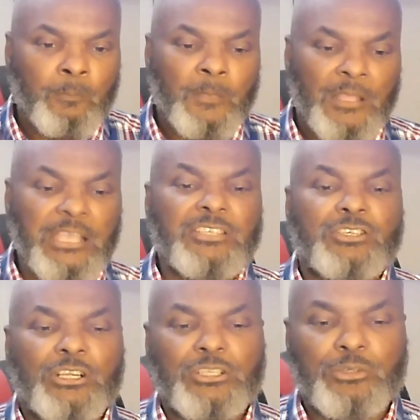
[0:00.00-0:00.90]
He's
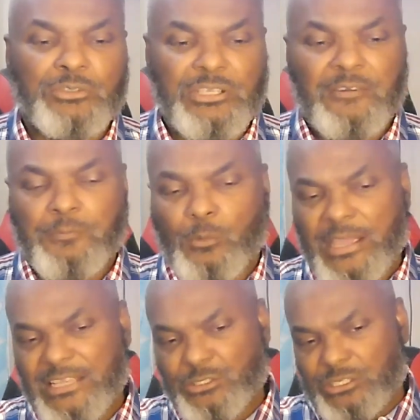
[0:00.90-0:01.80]
going to do it. Therefore,
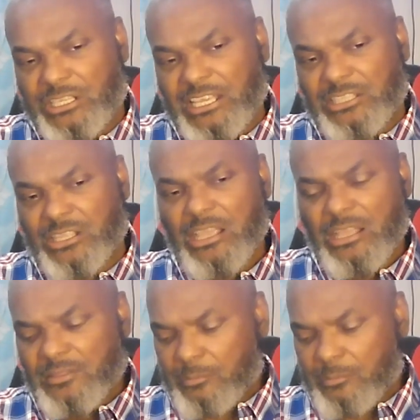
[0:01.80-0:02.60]
we ask you to get